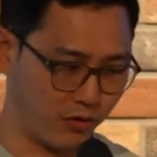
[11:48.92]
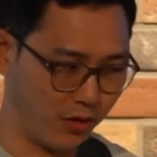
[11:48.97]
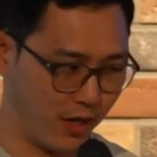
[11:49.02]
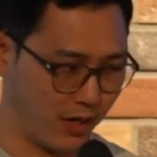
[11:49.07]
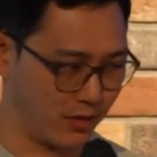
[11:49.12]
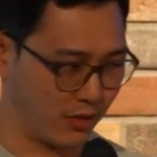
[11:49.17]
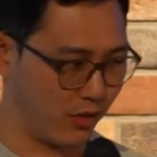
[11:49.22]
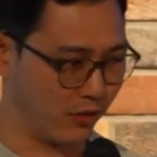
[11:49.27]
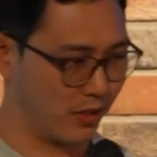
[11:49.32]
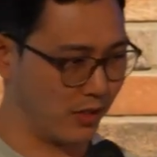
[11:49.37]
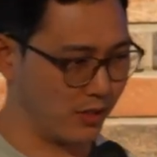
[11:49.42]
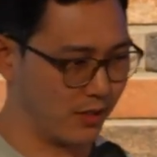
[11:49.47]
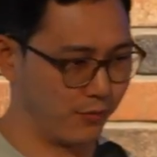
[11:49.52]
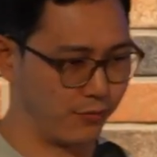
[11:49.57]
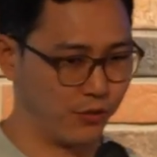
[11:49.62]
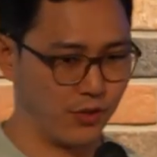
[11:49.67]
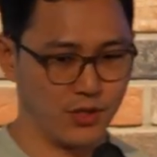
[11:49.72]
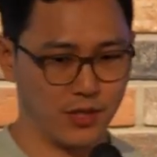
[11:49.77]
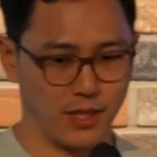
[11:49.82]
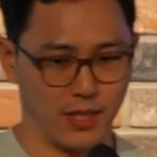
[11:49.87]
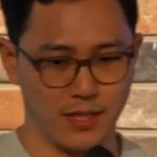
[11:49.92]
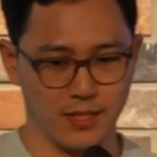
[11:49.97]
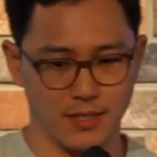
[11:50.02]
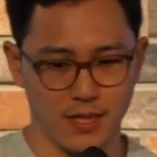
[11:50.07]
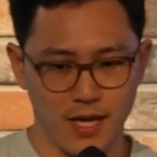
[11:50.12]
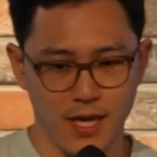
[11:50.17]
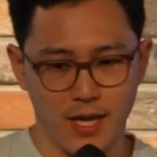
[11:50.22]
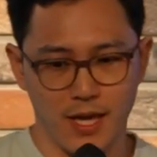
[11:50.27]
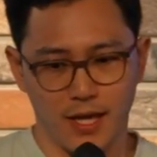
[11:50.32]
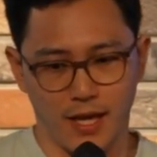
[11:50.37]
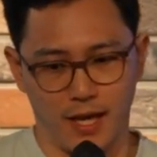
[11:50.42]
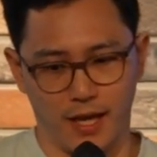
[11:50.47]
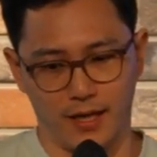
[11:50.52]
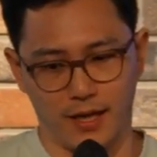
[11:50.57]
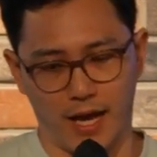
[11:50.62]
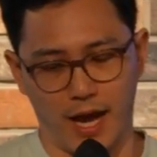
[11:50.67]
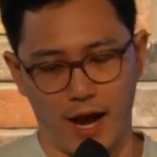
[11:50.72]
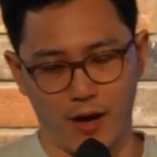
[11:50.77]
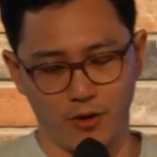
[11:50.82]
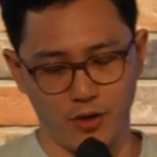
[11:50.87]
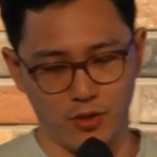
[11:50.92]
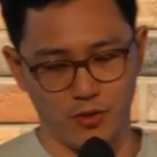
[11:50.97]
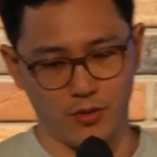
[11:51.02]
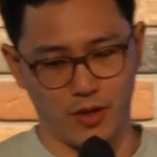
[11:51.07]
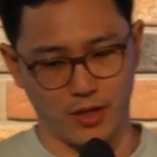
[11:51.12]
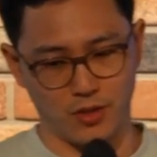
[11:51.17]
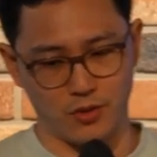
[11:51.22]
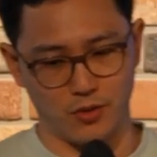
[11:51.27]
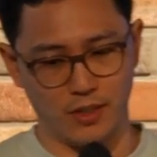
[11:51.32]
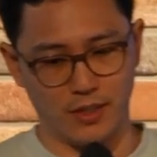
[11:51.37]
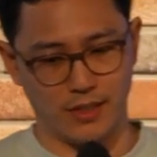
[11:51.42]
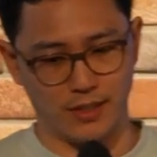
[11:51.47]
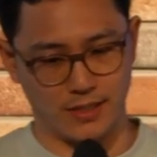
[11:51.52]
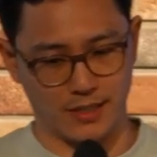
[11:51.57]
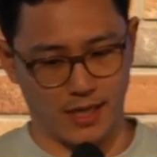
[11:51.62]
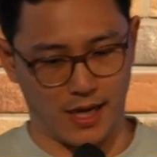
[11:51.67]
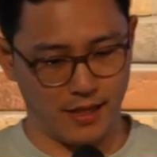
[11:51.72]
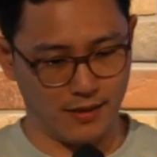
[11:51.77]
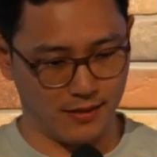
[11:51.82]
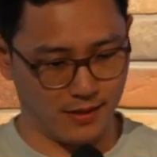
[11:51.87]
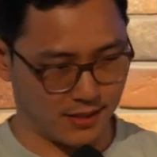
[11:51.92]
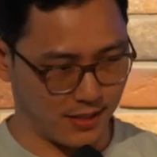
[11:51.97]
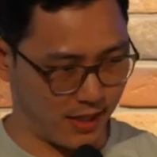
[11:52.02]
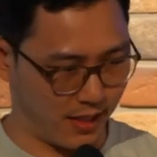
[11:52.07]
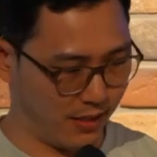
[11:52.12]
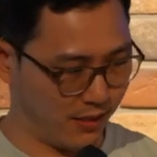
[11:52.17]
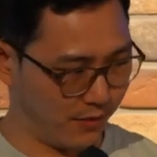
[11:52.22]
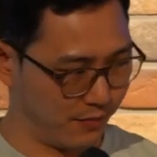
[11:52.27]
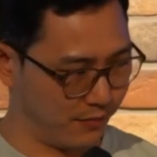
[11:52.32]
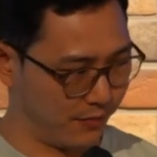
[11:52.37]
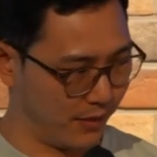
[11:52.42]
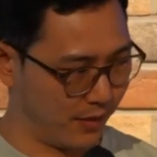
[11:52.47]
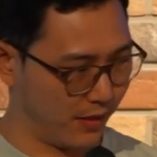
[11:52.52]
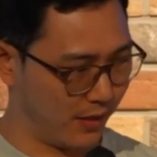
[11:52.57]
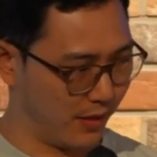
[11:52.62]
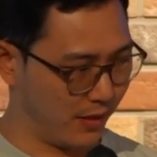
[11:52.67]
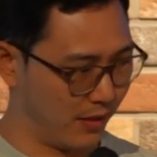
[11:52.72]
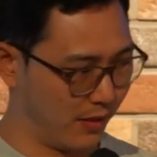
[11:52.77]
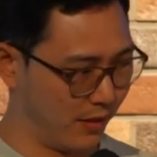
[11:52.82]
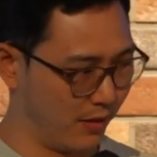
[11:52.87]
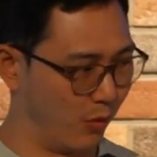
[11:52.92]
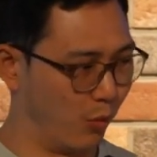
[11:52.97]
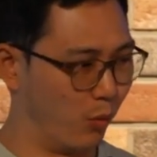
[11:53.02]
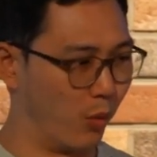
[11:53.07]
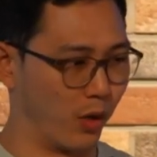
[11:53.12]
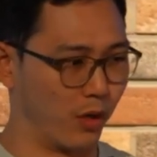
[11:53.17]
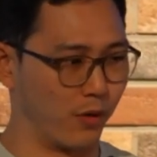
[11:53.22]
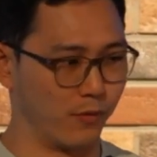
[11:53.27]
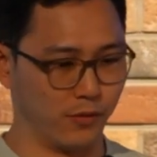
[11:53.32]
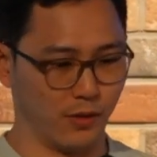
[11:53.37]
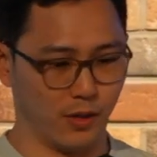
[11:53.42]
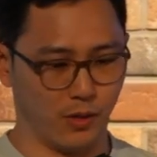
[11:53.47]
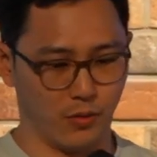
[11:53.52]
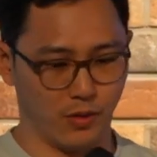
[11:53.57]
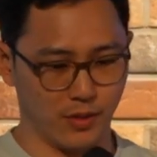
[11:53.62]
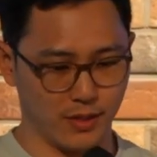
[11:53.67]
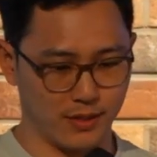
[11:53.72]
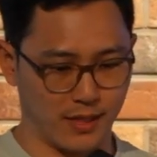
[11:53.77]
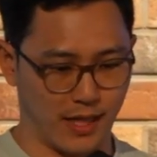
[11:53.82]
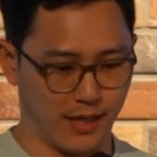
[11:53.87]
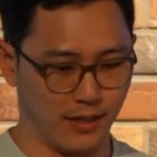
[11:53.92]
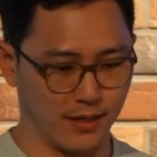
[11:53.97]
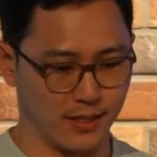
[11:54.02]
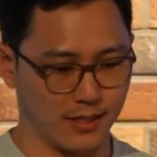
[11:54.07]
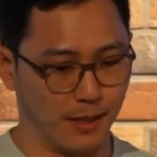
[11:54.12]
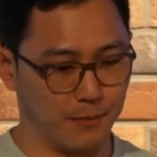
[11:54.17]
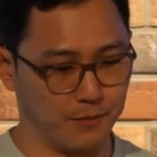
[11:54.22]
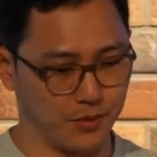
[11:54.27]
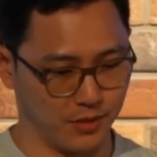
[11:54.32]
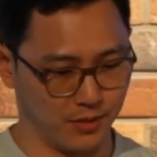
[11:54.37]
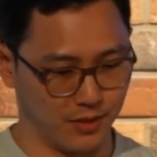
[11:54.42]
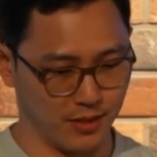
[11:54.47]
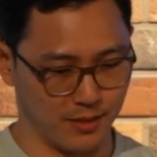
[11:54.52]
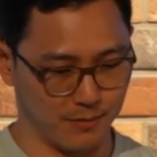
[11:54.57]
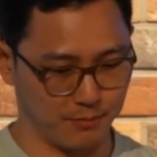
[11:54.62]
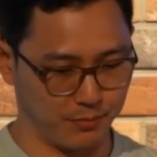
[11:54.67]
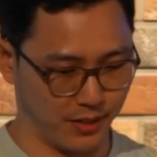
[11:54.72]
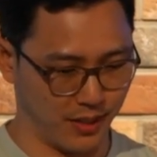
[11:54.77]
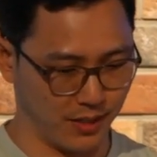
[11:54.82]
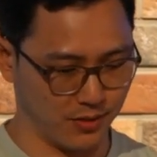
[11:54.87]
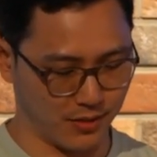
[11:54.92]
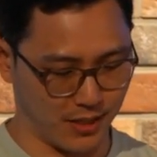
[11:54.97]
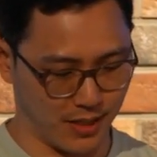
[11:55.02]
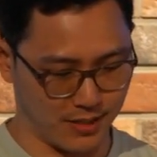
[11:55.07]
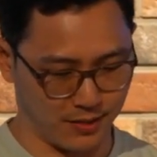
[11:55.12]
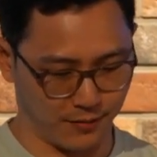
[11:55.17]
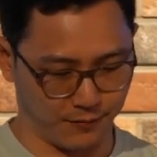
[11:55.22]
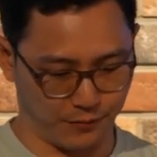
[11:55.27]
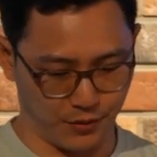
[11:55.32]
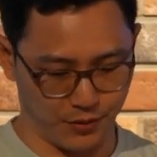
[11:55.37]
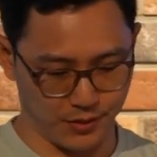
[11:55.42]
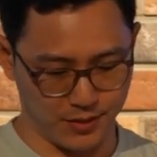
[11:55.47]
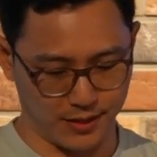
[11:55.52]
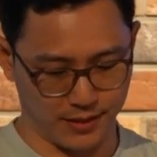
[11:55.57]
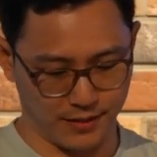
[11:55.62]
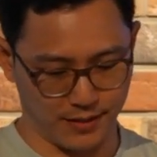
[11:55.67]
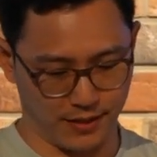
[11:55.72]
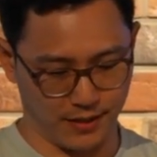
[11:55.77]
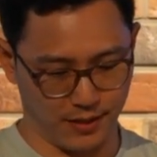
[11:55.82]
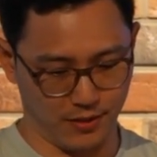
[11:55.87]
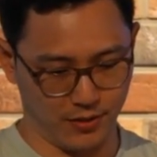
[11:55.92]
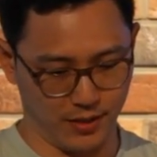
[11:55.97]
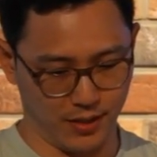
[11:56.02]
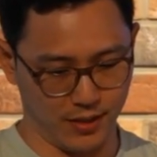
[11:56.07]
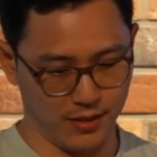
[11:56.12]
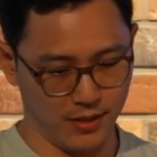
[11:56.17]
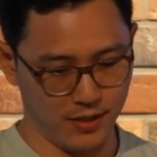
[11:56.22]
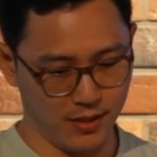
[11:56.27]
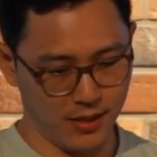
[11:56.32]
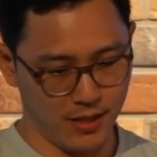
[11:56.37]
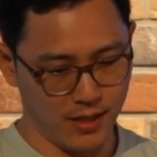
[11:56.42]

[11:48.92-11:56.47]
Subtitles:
across all these different chains. And how do you actually design this kind of the workflow once that assumption is in place? So that's the first thing that you need.